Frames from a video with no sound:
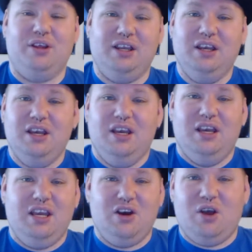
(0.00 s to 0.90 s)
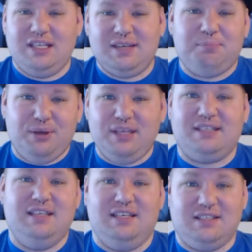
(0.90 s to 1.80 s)
And, it's a
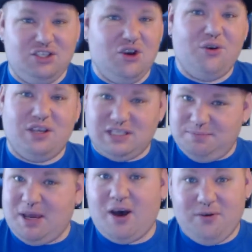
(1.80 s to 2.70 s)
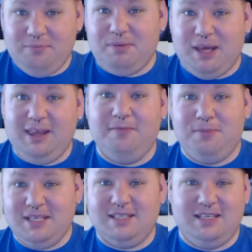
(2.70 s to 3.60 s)
business. The joke is about being a
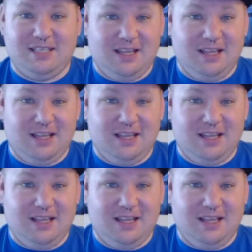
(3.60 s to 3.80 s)
business.